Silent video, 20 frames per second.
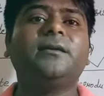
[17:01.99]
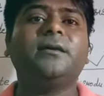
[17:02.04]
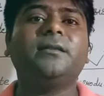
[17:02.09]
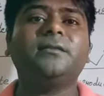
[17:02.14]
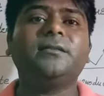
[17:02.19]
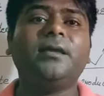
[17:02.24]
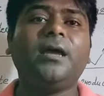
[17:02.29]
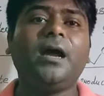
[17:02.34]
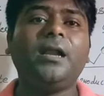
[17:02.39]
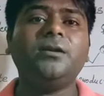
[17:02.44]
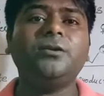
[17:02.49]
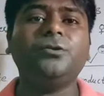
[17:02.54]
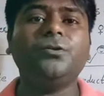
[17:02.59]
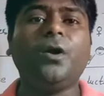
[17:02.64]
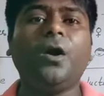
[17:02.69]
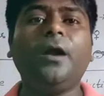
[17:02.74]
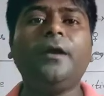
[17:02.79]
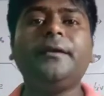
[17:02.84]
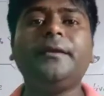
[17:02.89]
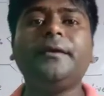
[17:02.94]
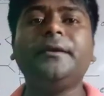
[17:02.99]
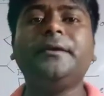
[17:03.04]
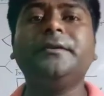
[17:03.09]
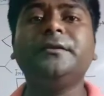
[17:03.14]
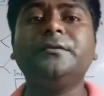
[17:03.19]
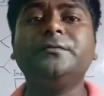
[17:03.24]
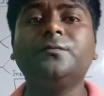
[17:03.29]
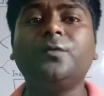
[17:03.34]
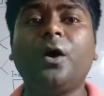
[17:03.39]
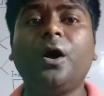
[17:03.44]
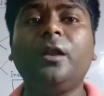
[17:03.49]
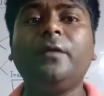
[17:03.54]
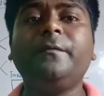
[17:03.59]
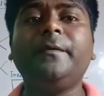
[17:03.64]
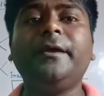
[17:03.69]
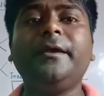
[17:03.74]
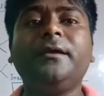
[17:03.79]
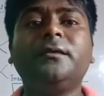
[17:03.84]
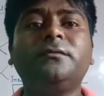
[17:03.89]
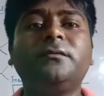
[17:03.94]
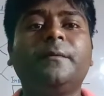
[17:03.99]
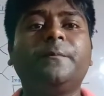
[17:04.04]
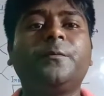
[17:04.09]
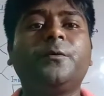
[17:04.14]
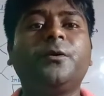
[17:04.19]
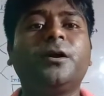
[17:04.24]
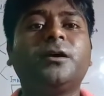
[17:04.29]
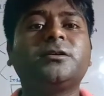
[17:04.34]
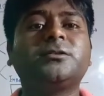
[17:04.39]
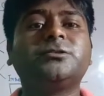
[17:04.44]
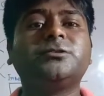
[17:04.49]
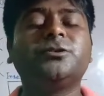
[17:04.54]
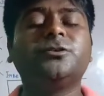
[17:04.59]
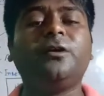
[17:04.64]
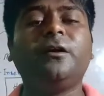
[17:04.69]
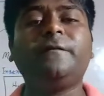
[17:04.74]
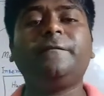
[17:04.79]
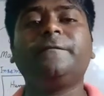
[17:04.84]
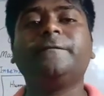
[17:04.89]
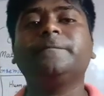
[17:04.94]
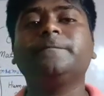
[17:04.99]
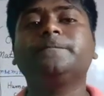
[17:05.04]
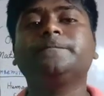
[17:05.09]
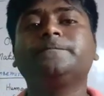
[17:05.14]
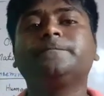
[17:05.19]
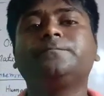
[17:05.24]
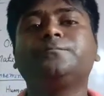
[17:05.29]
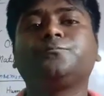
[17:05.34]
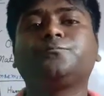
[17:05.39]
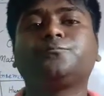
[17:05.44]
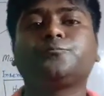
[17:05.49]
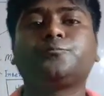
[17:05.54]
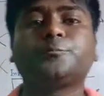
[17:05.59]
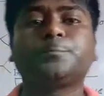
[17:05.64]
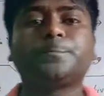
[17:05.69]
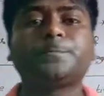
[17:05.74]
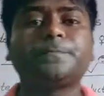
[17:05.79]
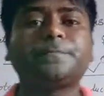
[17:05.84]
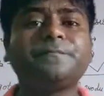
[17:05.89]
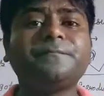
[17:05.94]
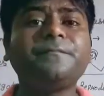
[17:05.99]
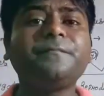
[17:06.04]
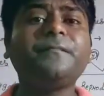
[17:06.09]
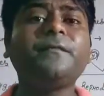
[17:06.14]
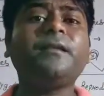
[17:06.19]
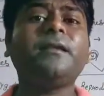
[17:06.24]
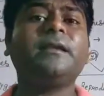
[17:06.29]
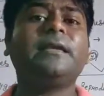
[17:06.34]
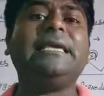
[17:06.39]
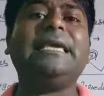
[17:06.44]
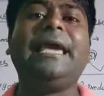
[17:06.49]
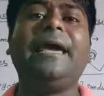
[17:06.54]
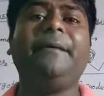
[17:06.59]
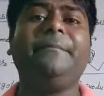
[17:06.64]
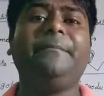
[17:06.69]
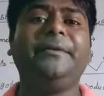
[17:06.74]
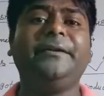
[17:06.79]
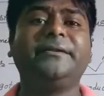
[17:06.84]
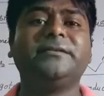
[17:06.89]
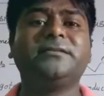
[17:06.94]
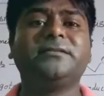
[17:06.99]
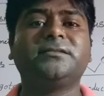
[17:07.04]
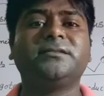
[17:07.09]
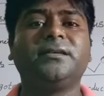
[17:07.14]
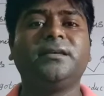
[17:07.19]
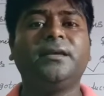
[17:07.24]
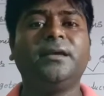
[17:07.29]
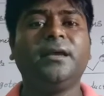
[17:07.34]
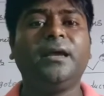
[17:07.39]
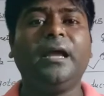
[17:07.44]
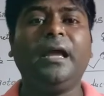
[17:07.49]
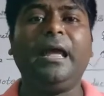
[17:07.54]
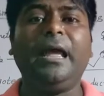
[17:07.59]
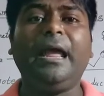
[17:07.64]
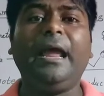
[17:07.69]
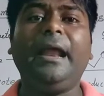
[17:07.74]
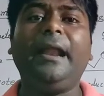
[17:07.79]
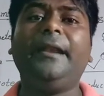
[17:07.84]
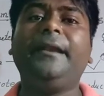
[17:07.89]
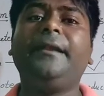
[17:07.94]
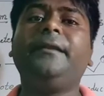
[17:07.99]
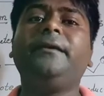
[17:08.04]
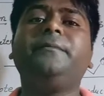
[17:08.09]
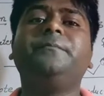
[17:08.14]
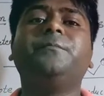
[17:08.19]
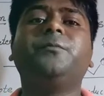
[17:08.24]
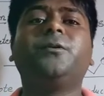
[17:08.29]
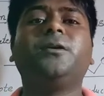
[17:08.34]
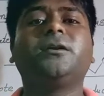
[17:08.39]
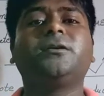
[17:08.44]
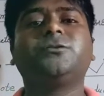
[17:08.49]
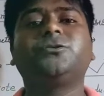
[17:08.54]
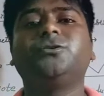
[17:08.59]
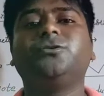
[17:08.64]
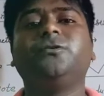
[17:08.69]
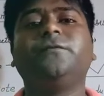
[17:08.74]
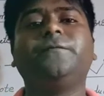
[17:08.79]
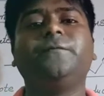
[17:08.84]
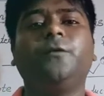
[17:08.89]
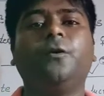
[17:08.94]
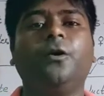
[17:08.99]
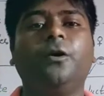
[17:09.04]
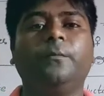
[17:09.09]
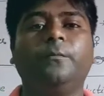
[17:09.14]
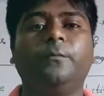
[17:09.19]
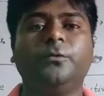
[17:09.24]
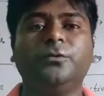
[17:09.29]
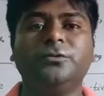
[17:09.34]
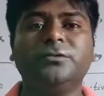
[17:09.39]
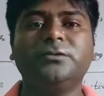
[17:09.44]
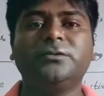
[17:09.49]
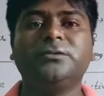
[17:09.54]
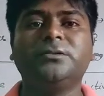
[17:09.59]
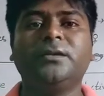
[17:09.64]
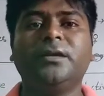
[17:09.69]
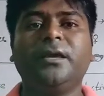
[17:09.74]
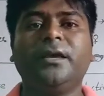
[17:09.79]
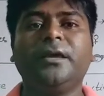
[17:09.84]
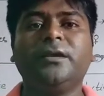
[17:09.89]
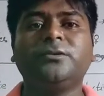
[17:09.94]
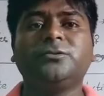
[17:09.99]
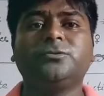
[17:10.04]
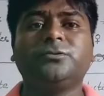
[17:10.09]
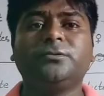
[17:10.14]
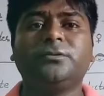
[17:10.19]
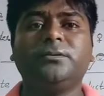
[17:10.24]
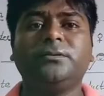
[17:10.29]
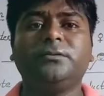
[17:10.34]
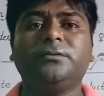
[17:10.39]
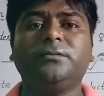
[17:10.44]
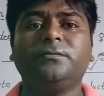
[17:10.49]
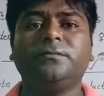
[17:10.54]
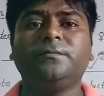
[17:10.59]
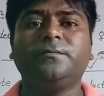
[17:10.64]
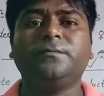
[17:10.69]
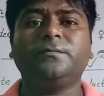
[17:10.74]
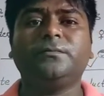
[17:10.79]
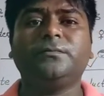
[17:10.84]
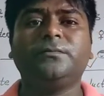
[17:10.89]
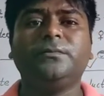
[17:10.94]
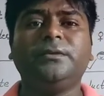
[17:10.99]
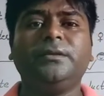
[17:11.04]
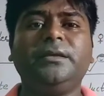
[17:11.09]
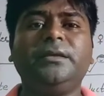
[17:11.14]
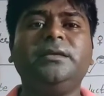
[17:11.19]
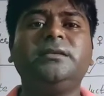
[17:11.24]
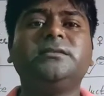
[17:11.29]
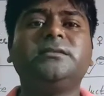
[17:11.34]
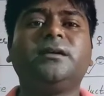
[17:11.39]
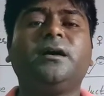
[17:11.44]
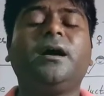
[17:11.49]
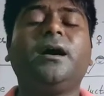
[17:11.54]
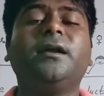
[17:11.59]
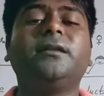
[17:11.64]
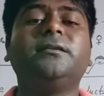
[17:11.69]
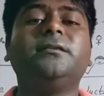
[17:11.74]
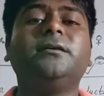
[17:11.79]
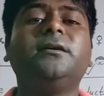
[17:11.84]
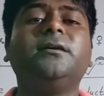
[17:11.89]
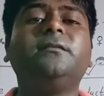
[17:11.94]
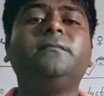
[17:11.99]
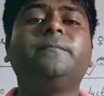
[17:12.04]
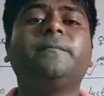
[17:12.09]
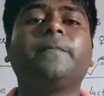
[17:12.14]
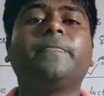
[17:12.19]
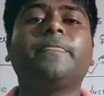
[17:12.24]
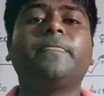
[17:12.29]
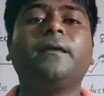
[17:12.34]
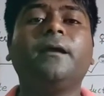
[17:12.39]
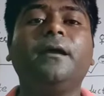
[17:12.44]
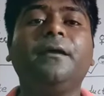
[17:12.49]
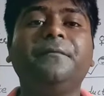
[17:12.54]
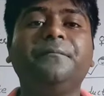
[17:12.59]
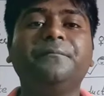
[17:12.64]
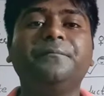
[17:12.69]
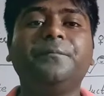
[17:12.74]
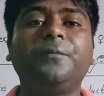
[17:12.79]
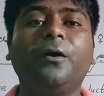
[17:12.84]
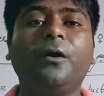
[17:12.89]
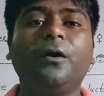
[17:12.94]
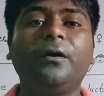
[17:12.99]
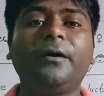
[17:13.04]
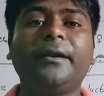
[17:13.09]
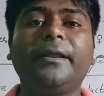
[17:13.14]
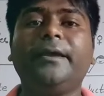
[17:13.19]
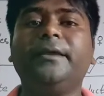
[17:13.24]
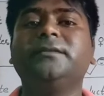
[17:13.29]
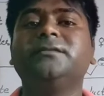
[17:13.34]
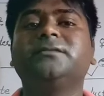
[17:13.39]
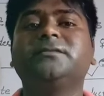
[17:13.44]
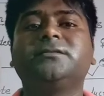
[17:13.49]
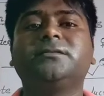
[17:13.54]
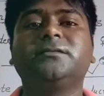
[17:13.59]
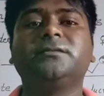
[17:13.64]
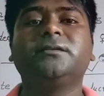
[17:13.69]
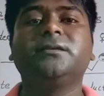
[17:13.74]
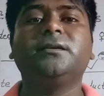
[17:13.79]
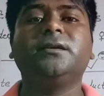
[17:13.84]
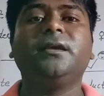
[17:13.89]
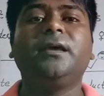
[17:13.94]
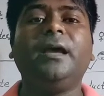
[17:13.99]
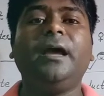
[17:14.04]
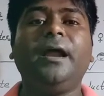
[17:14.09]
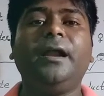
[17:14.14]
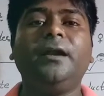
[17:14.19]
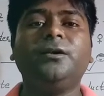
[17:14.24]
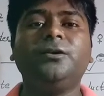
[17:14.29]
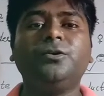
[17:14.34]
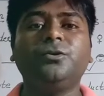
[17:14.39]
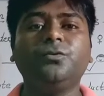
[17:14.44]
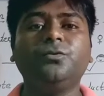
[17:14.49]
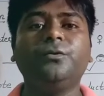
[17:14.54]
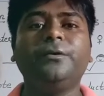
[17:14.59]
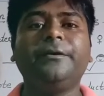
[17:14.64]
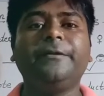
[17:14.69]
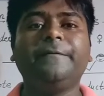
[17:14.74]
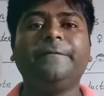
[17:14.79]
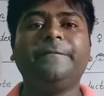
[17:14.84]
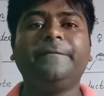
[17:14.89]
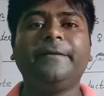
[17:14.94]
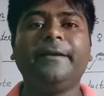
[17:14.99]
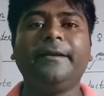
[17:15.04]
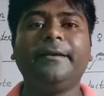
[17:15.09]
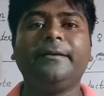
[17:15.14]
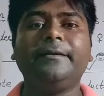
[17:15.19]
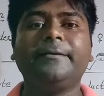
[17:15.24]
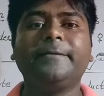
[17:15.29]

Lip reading: they are not involving in the production of gametes and production of hormones. So these are the importance and two different